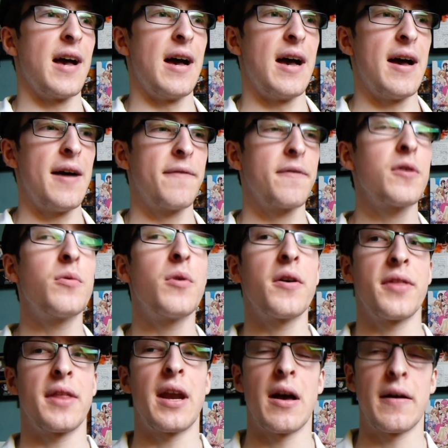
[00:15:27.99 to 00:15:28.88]

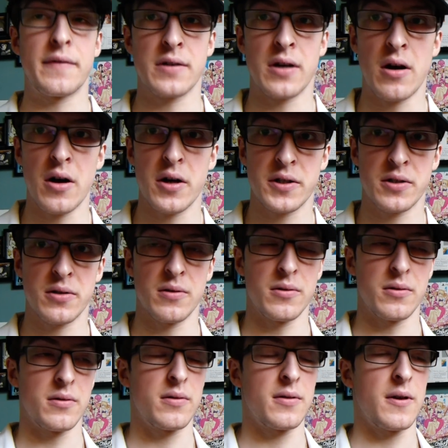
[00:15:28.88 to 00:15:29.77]
everyone that I've talked
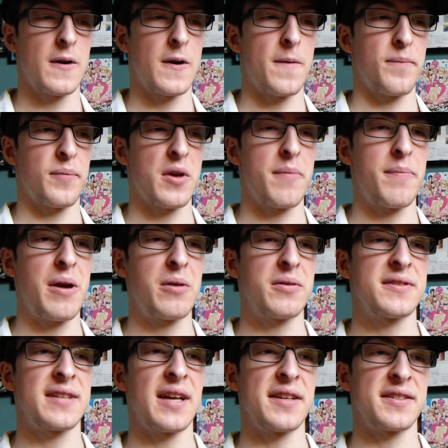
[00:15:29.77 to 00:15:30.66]
to about
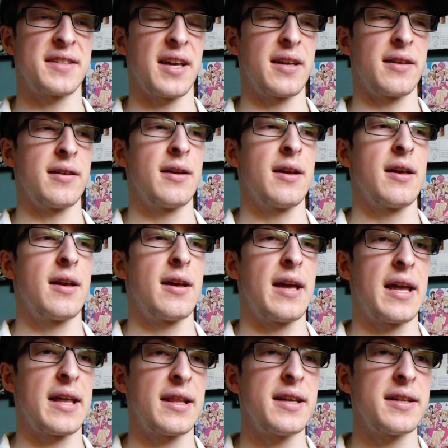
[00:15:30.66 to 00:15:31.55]
Steins
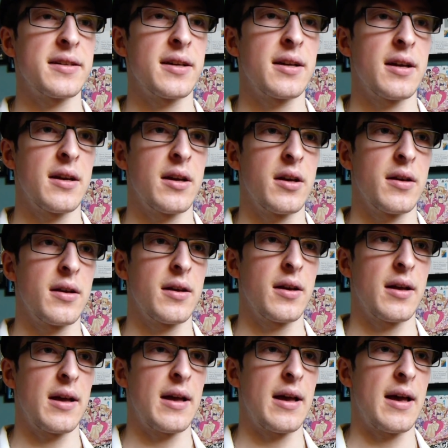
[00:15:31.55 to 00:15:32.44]
Elite
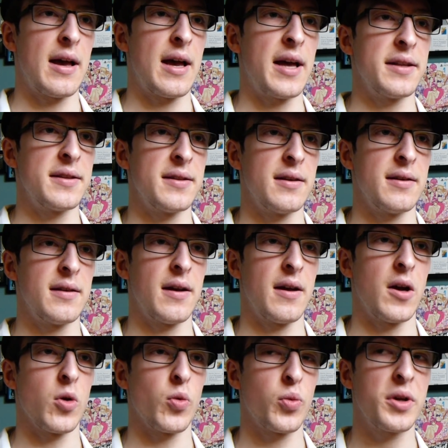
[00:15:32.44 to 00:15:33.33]
had
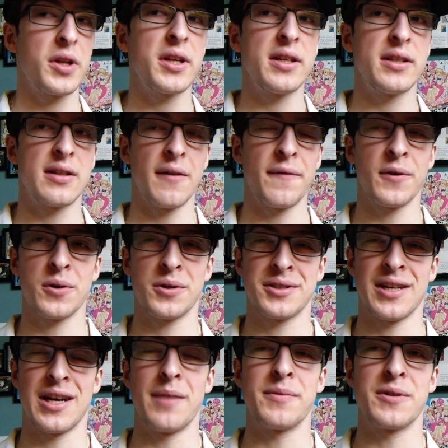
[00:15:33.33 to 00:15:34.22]
a really
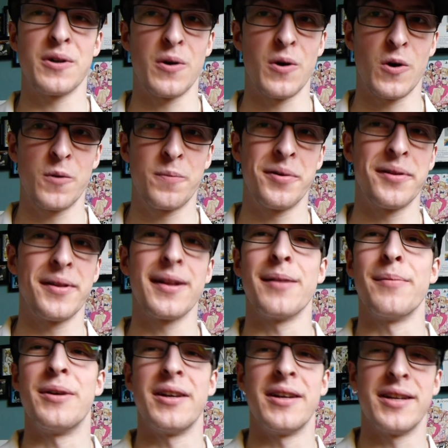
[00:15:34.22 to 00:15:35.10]
difficult time to open the
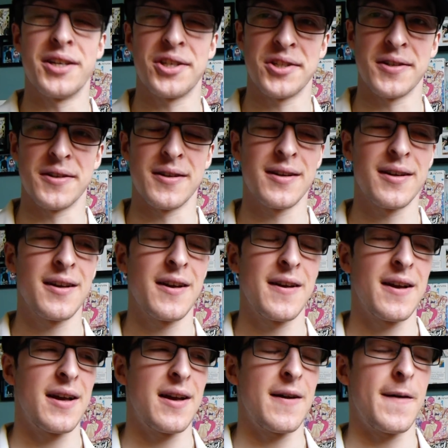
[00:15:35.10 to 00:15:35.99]
limited edition.
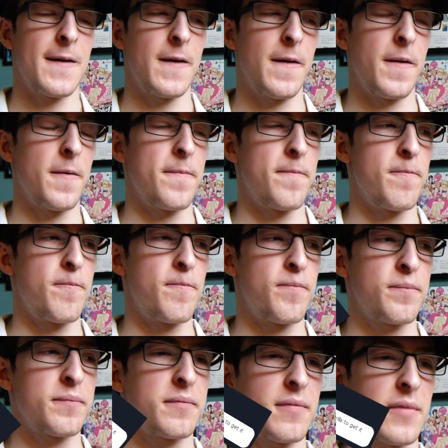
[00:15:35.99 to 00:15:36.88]

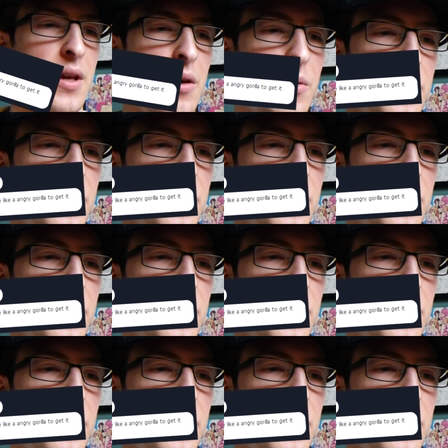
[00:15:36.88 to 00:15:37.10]
It